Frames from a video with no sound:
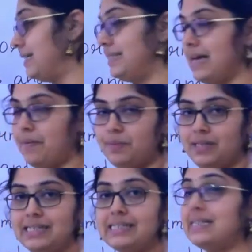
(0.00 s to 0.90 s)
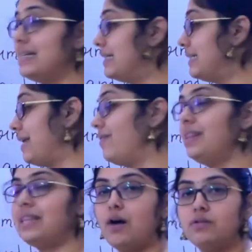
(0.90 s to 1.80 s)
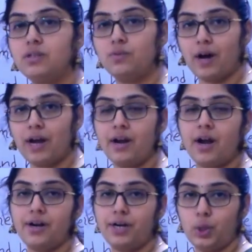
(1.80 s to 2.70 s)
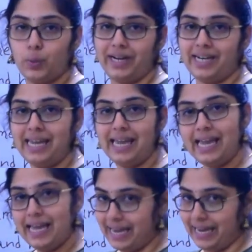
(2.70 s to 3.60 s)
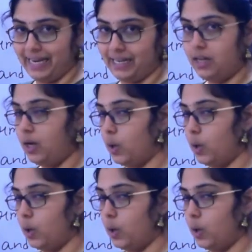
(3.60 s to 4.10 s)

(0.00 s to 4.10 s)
example is 7128.